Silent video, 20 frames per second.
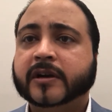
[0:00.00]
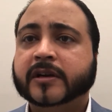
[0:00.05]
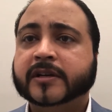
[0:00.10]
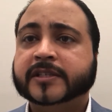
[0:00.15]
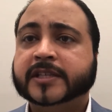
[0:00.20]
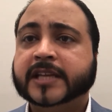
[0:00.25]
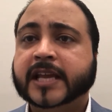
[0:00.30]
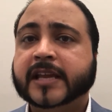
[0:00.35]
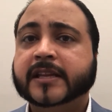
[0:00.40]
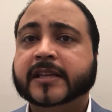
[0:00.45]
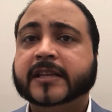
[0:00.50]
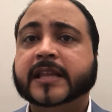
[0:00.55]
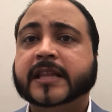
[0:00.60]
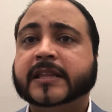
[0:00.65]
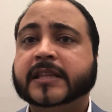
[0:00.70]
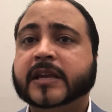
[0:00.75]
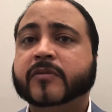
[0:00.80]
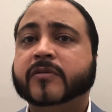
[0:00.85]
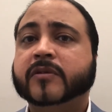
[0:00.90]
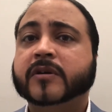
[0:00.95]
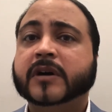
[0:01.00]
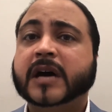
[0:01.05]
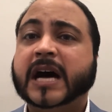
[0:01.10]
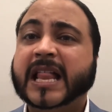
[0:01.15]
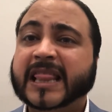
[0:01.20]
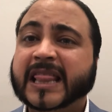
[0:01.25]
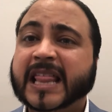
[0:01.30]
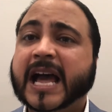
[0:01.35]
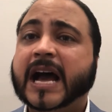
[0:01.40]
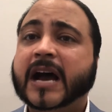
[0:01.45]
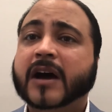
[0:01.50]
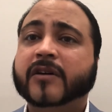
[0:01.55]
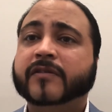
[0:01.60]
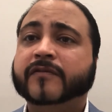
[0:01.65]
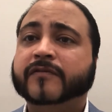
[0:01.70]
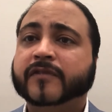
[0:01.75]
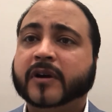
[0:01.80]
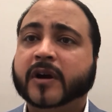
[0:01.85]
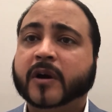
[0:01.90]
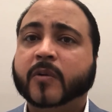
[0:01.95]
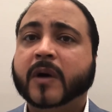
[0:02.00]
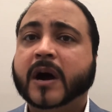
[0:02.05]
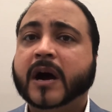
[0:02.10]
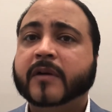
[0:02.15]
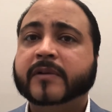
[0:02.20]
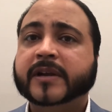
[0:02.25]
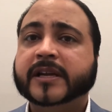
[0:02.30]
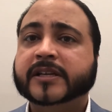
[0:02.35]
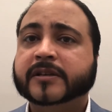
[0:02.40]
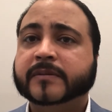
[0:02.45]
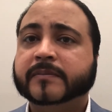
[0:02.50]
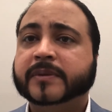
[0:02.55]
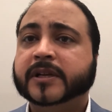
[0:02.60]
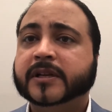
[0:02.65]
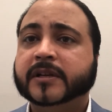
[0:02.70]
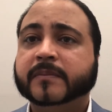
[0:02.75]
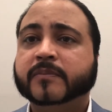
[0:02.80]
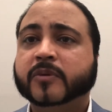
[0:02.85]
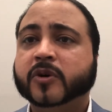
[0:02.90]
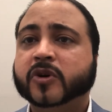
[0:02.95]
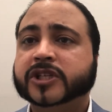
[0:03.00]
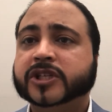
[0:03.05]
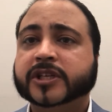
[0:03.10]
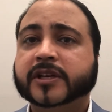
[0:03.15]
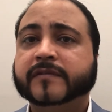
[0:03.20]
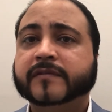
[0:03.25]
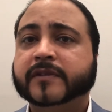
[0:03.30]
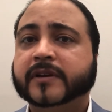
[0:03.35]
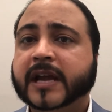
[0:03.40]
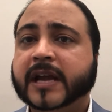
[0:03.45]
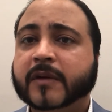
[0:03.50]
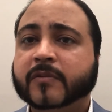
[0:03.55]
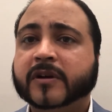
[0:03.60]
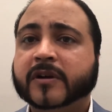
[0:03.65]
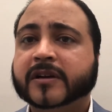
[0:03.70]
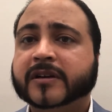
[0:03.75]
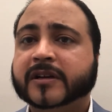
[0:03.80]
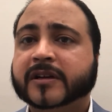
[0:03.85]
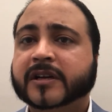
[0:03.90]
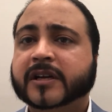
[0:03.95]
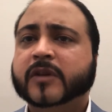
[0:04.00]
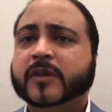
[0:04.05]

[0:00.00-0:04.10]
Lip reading: stated that they will allow for Huawei to build a portion of their network,